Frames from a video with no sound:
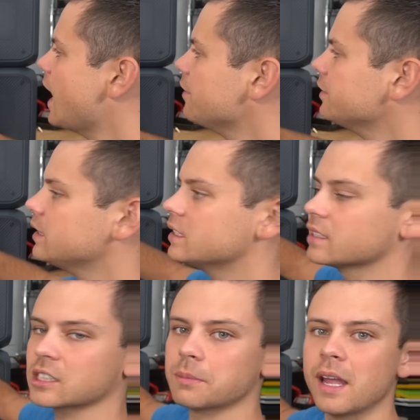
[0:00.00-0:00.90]
having these
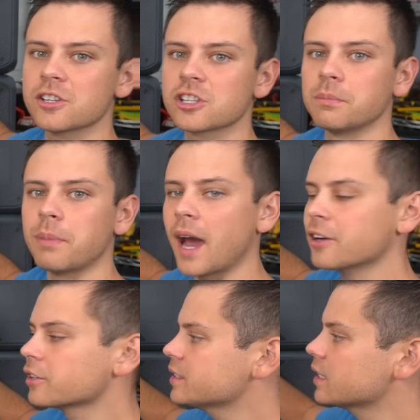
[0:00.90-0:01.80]
expansion
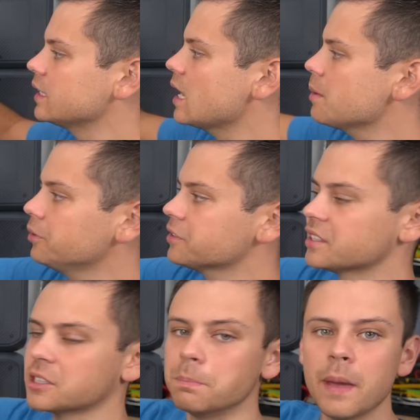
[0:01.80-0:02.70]
batteries enables
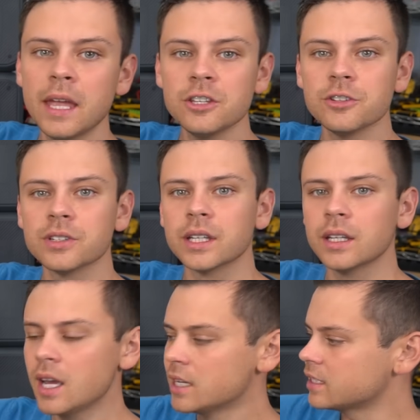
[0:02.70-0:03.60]
this main unit
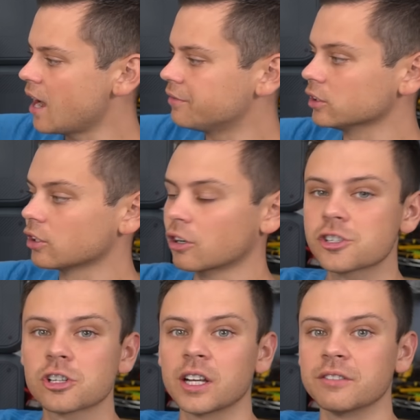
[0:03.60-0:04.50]
to have a
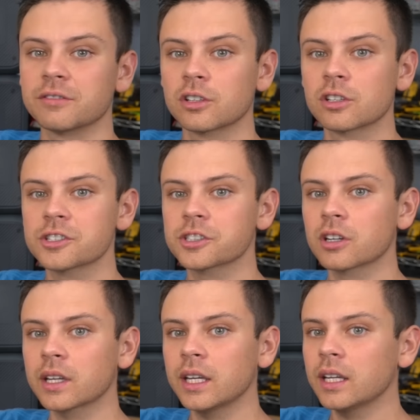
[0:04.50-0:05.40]
larger inverter
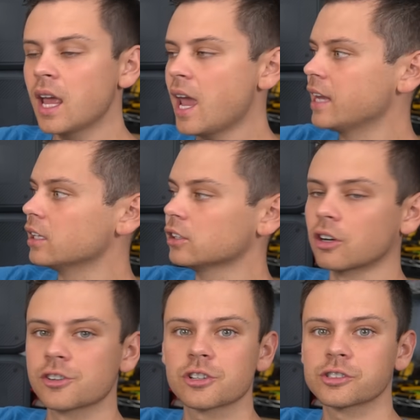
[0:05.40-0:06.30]
circuit and a
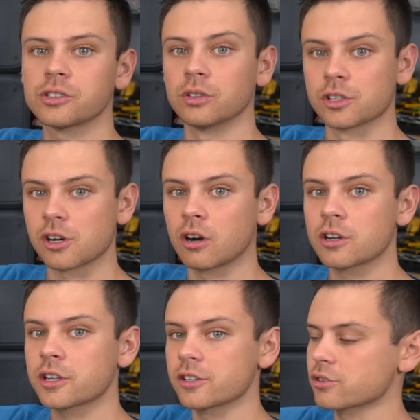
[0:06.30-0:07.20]
larger solar
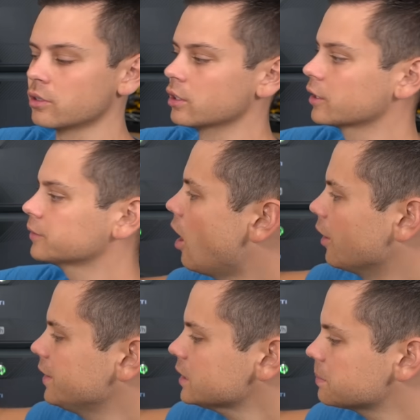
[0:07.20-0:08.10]
charge controller.
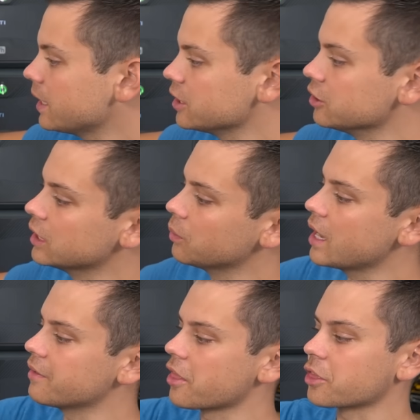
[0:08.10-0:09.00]
On this main unit, we
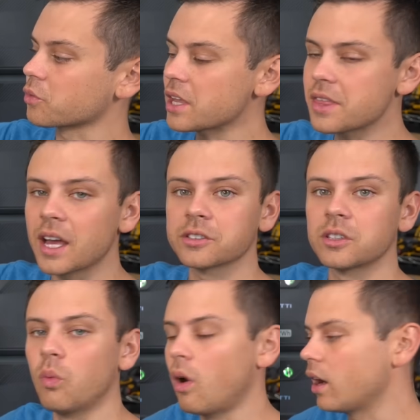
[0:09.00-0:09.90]
have a
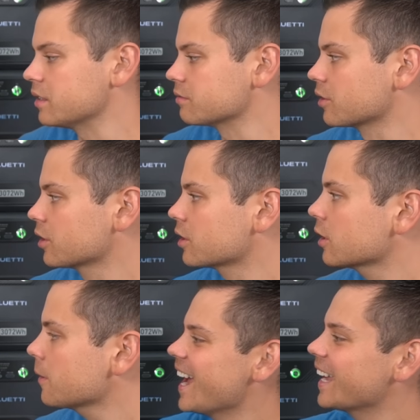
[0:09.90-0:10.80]
3000 watt
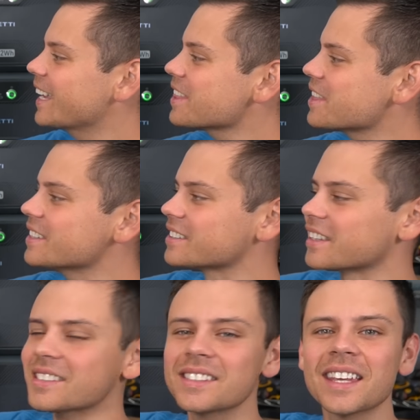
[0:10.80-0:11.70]
inverter, and get this,
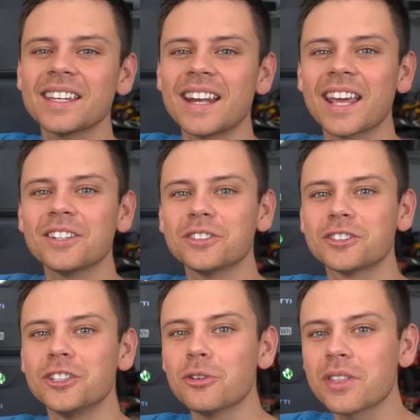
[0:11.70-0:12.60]
this thing can handle
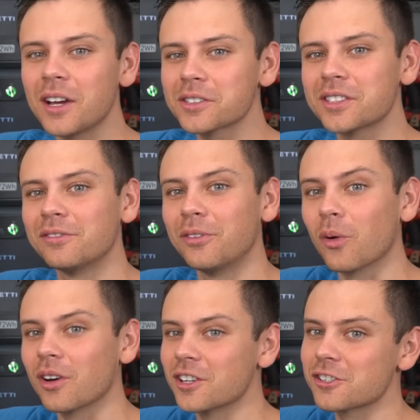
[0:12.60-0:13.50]

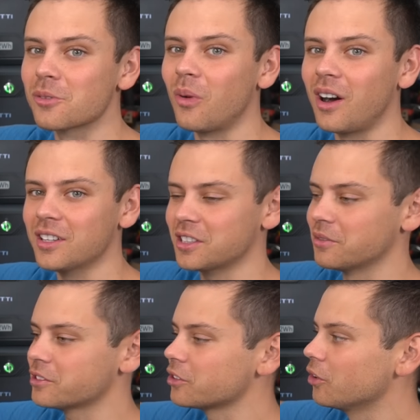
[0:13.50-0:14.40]
2400 watts
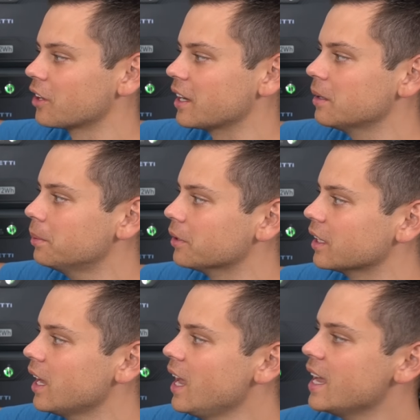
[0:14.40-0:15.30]
of solar
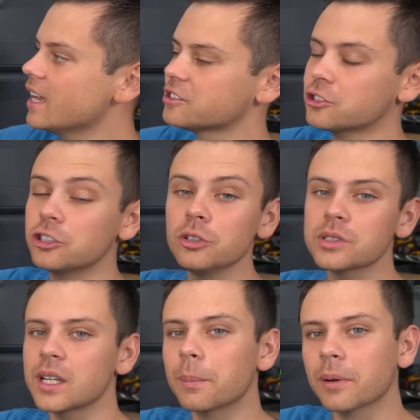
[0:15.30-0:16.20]
input. It has two
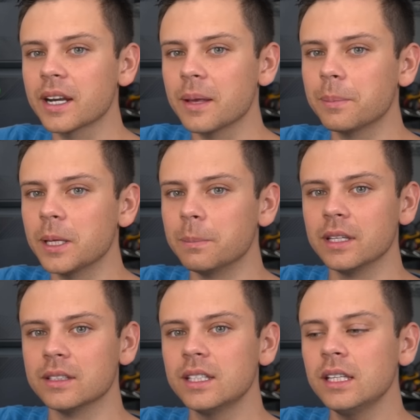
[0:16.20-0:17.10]
separate
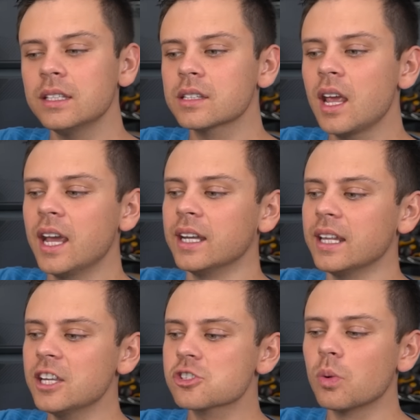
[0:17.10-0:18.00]
MPPTs, and
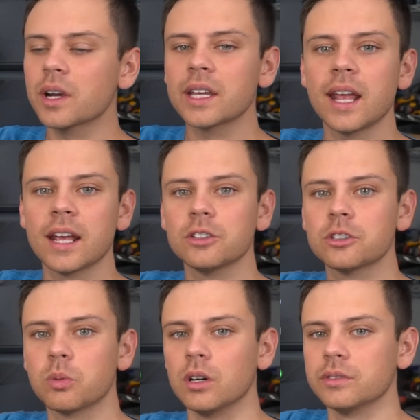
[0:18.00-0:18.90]
each one can handle
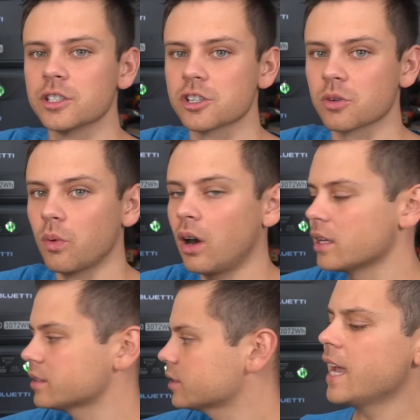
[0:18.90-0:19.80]
1200
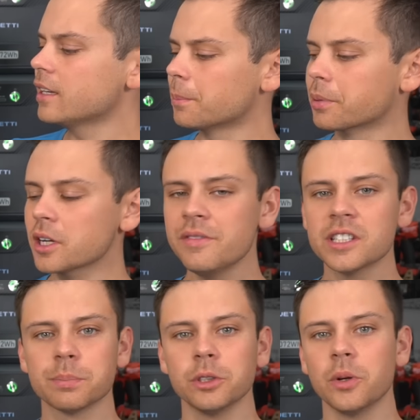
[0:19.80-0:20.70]
watts. And on previous
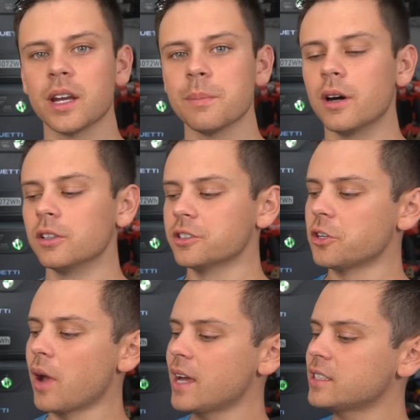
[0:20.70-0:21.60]
previous Bluetti models,
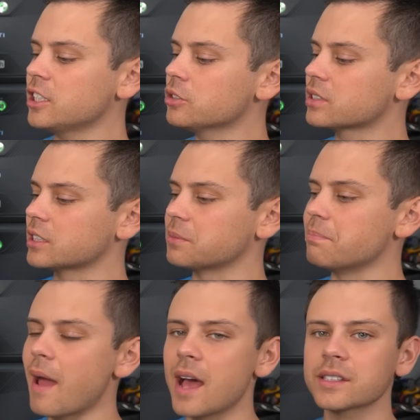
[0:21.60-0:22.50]
you had to use this
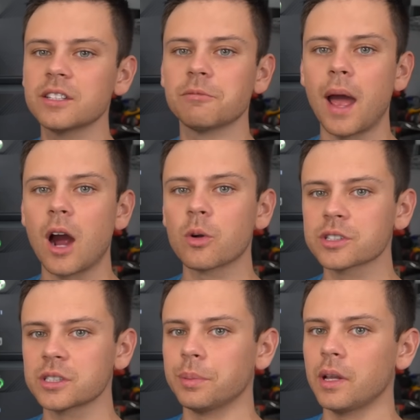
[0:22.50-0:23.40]
massive power
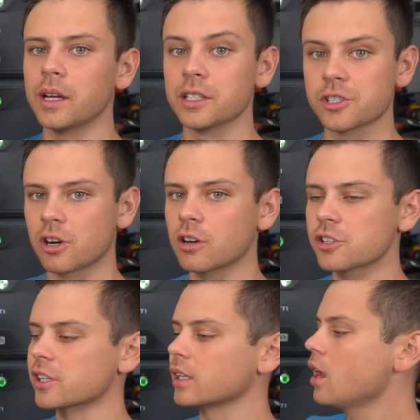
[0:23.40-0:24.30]
supply to
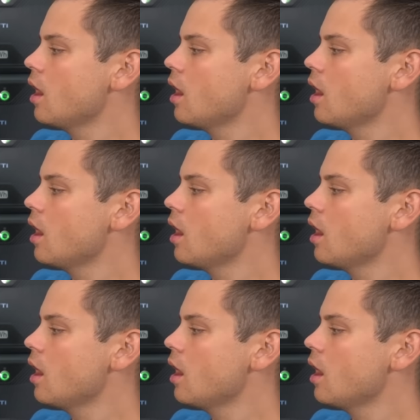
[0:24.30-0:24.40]
charge it.